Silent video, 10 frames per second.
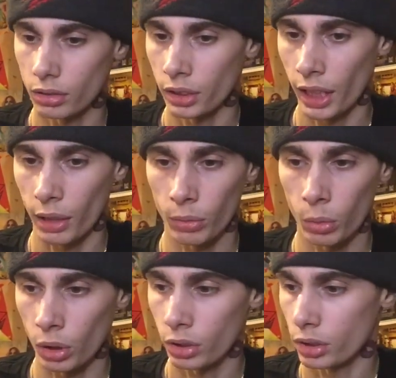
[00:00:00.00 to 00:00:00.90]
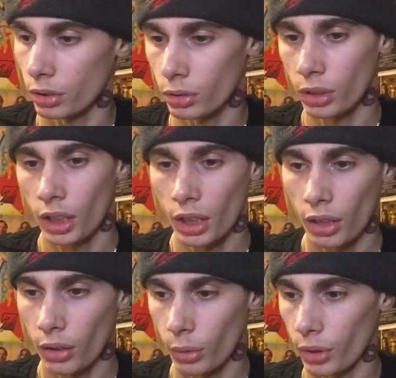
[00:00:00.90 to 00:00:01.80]
yeah, 1, 2,
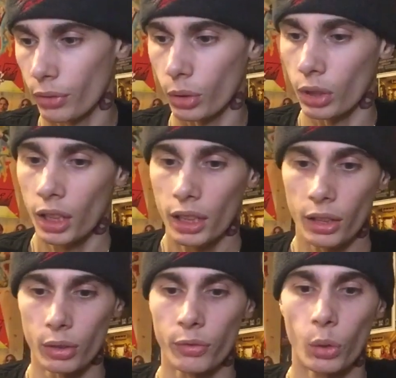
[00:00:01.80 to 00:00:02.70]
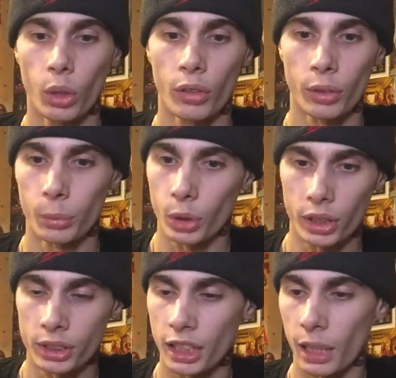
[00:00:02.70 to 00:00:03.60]
3, 4. There are 4 of them were
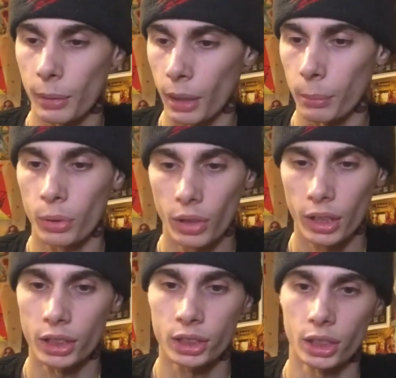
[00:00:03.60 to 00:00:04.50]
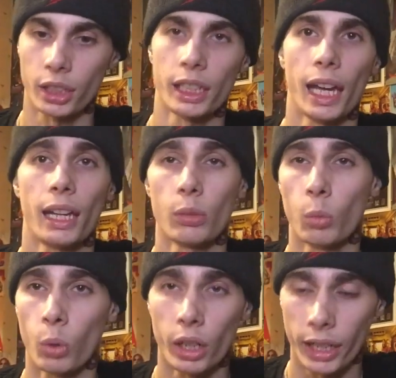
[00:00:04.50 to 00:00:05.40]
the same, and I'm pretty sure he
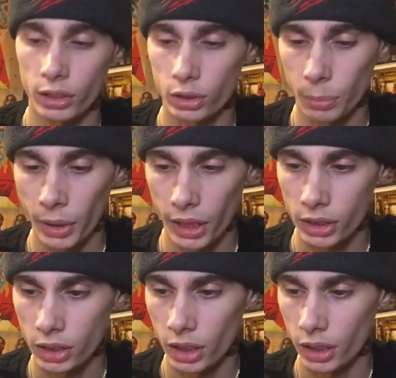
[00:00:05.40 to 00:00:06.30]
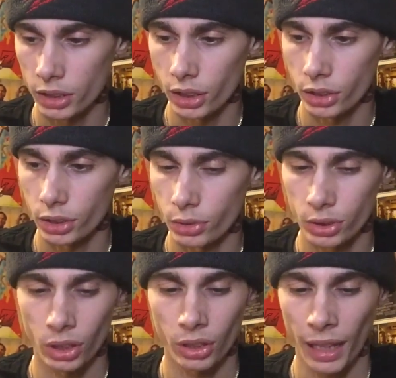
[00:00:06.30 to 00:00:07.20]
added one extra page to this issue.
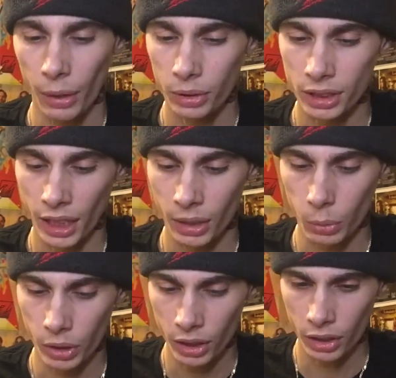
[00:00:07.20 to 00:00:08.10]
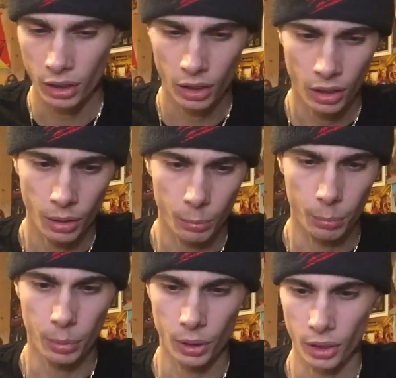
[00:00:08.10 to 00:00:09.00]
So that was kind of weird,
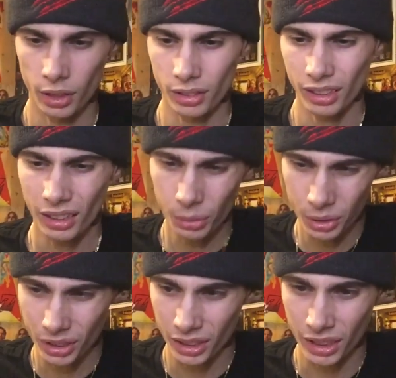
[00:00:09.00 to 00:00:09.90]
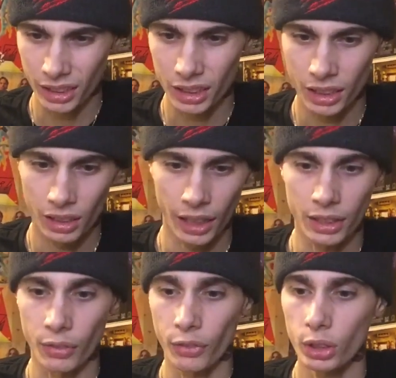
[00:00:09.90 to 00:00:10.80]
but it was a decent,
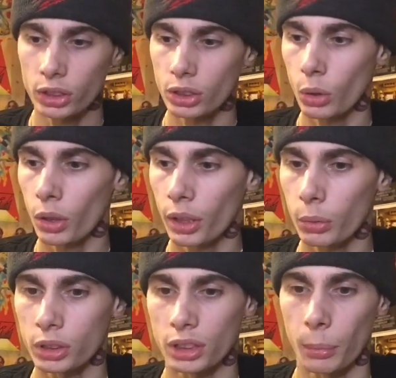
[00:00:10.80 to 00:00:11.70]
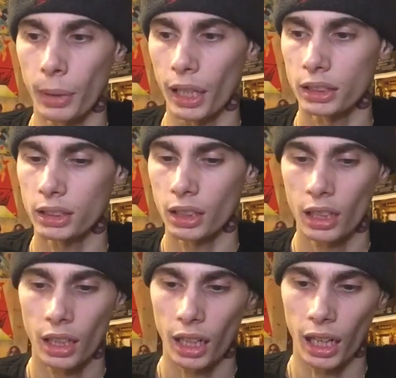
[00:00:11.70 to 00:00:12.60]
like, the first story was the best,
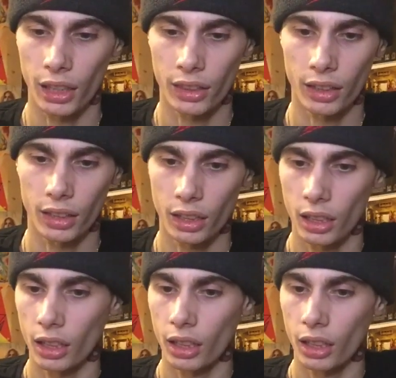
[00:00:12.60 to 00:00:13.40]
I think.